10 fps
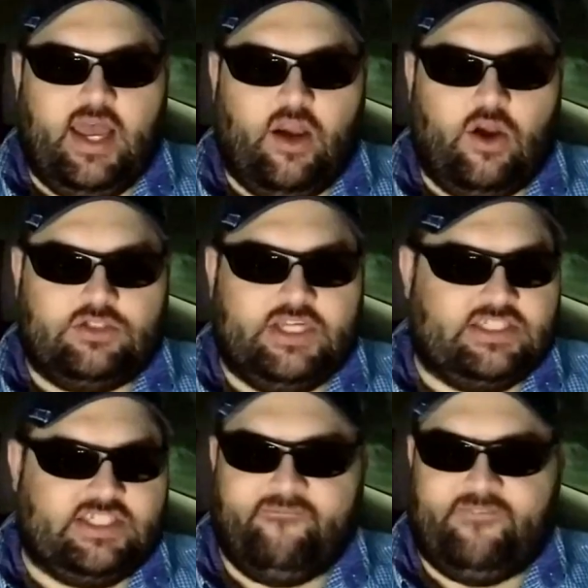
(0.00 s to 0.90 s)
or
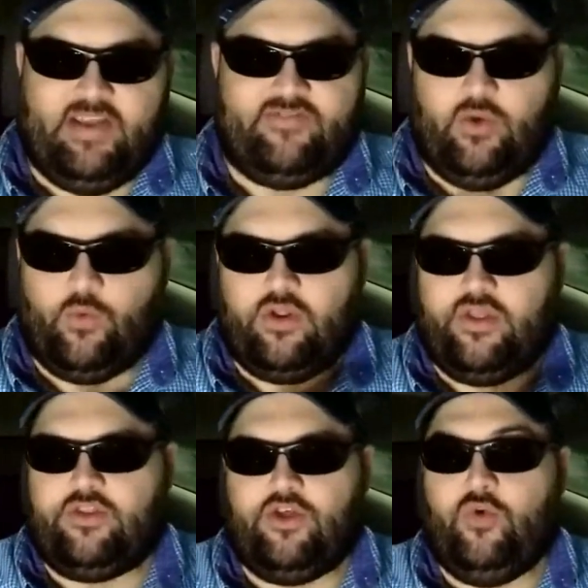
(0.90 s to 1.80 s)
six seven fifty, one of
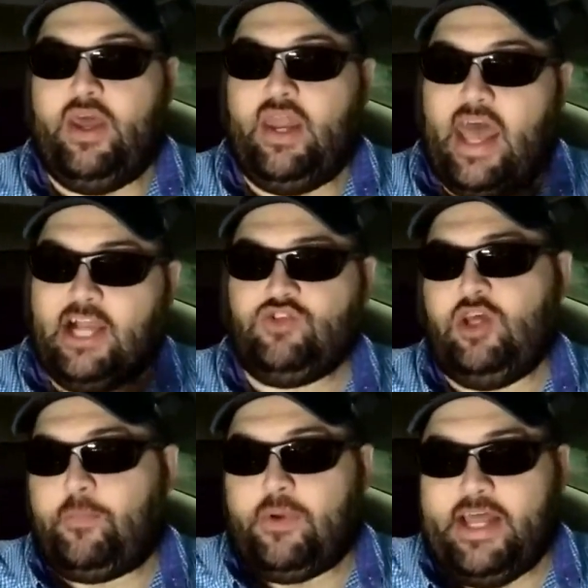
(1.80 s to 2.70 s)
the two, and
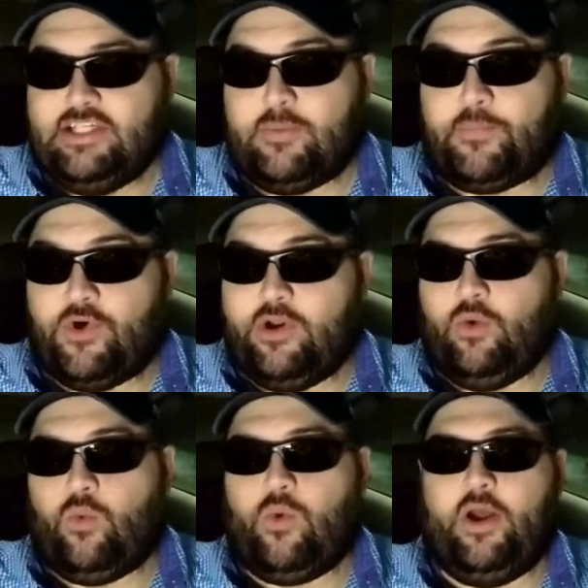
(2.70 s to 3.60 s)
actually it plays it
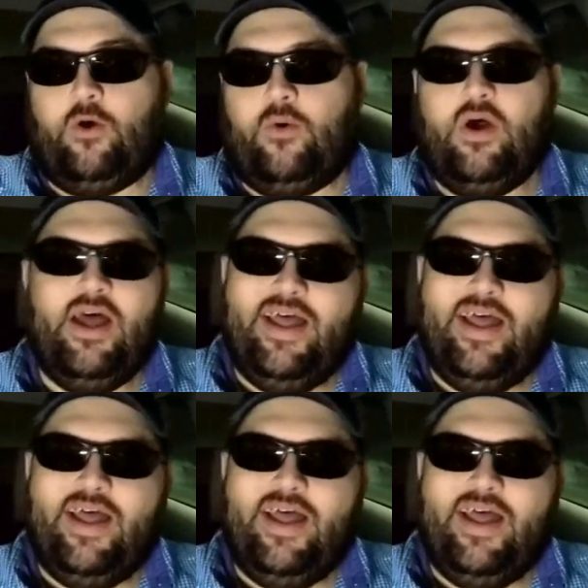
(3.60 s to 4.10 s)
pretty well.